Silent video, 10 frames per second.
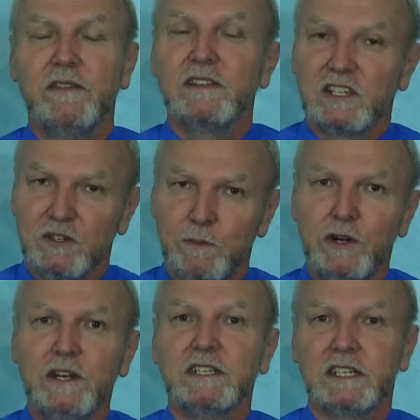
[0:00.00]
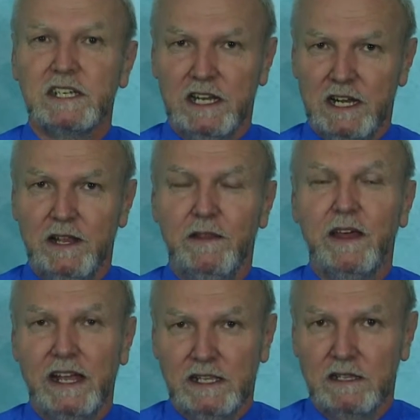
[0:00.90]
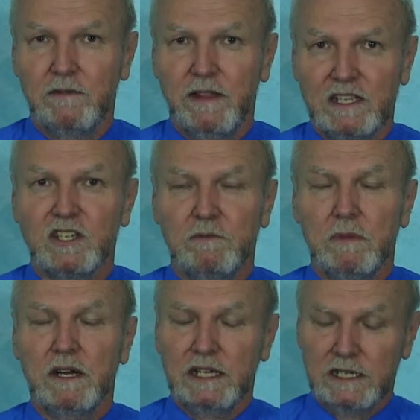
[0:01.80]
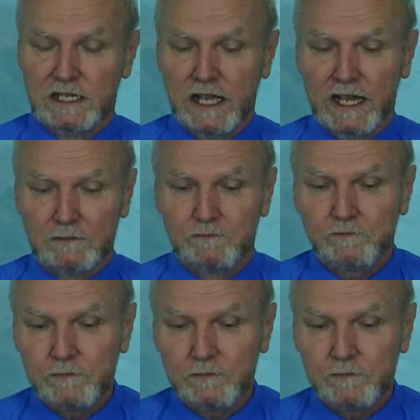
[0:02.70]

experiencing that samadhi state.